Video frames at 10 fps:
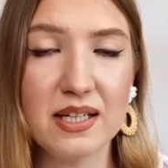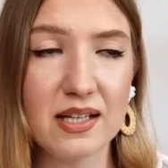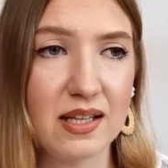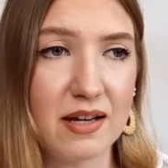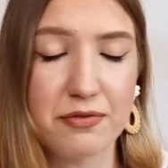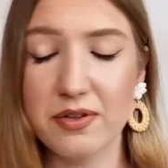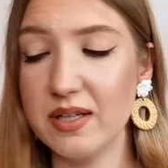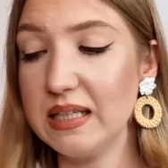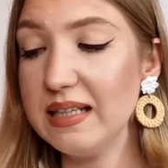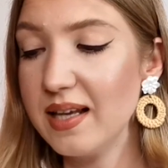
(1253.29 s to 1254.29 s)
Mikalev
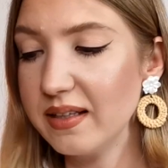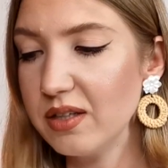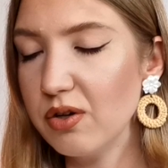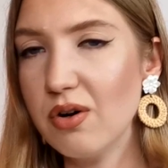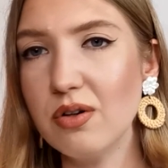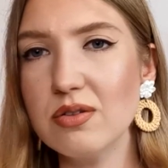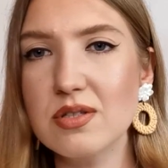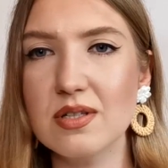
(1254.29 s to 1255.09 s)
Ylang-ylang Gold.